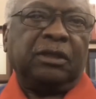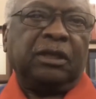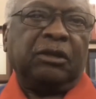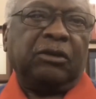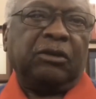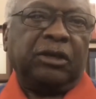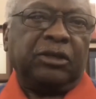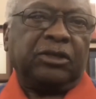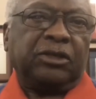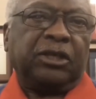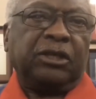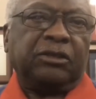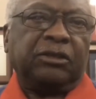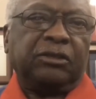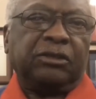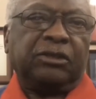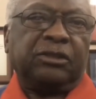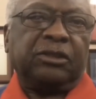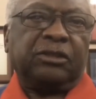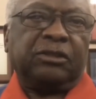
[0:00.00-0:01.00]
our
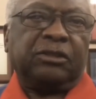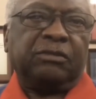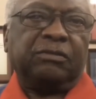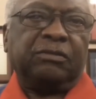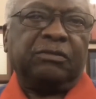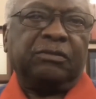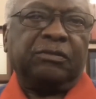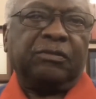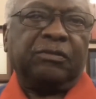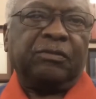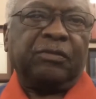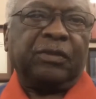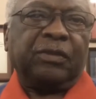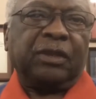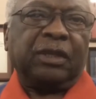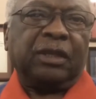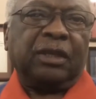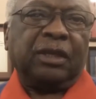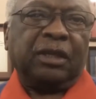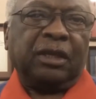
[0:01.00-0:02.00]
educational system,
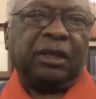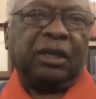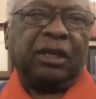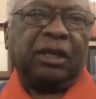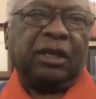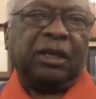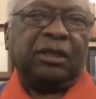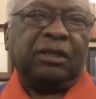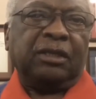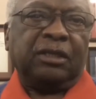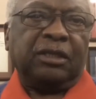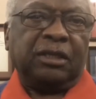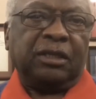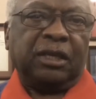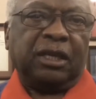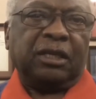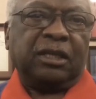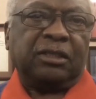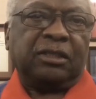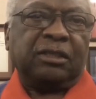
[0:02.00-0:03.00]
and
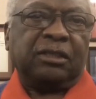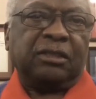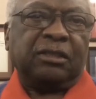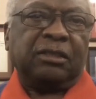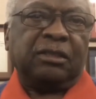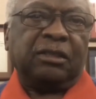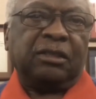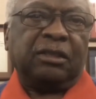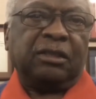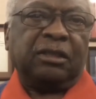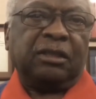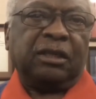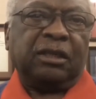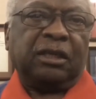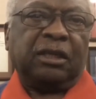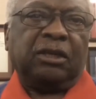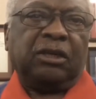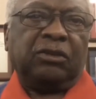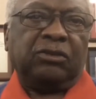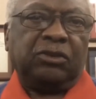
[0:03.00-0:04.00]
yes,
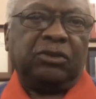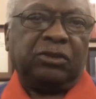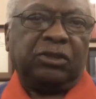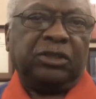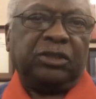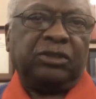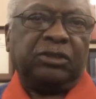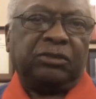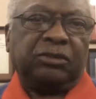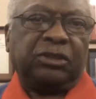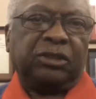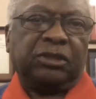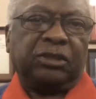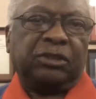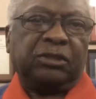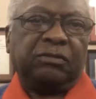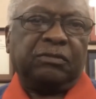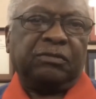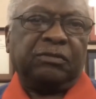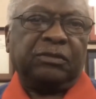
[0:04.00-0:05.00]
our judicial
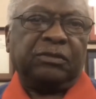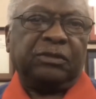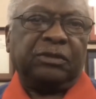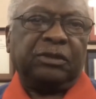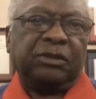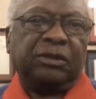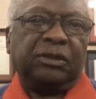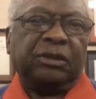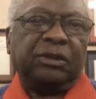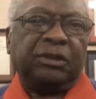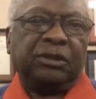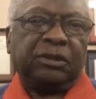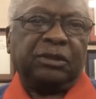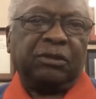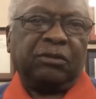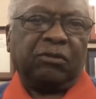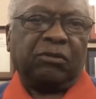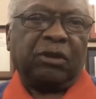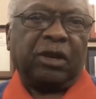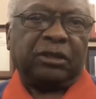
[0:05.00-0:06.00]
system.
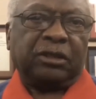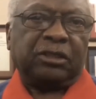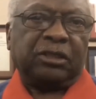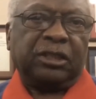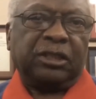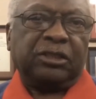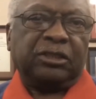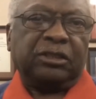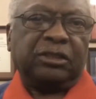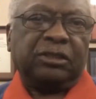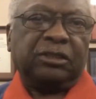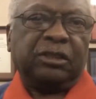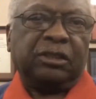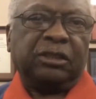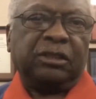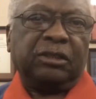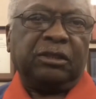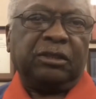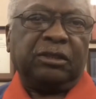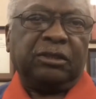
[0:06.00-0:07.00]
Congratulations,
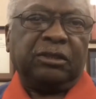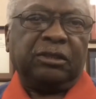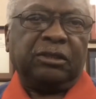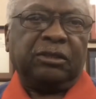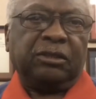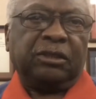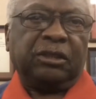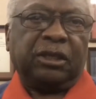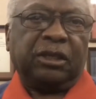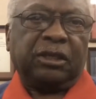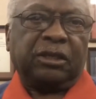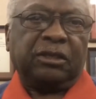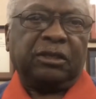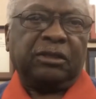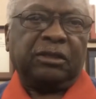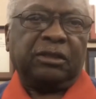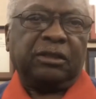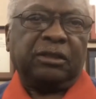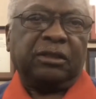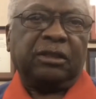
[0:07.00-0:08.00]
good luck,
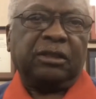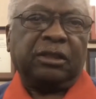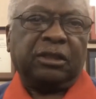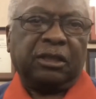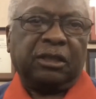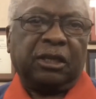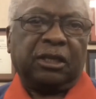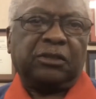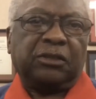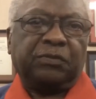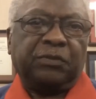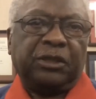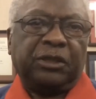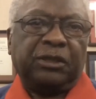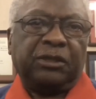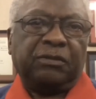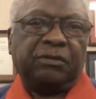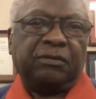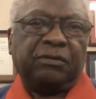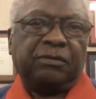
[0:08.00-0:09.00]
and Godspeed.